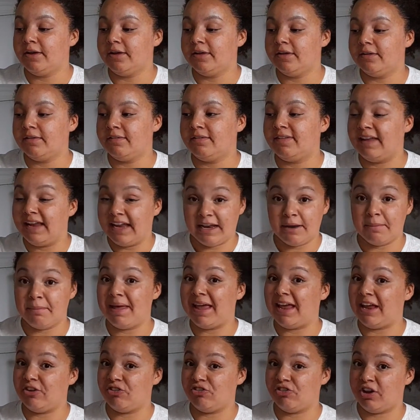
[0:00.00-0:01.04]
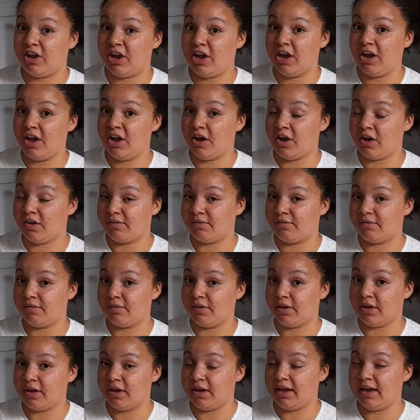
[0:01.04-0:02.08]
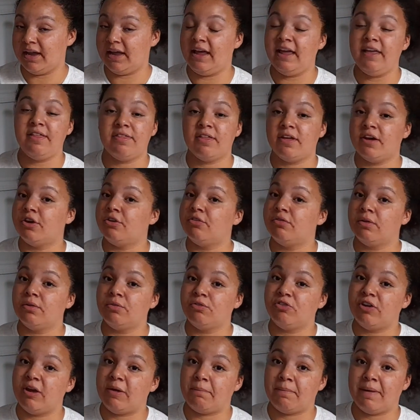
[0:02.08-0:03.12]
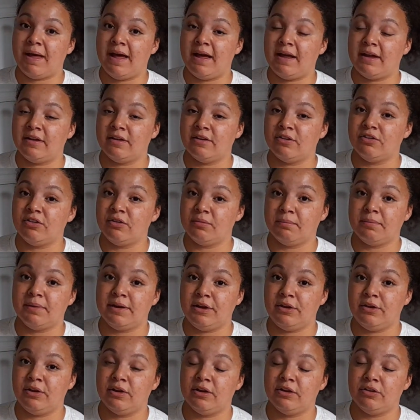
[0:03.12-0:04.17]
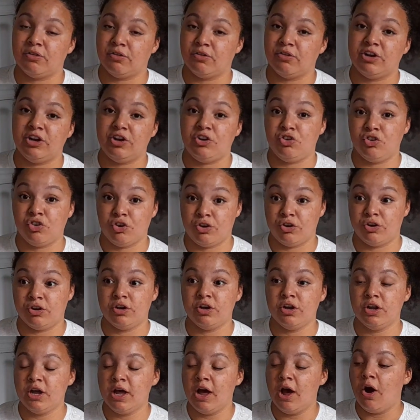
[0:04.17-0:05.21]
seeing a picture of either a crochet pattern that somebody has already done,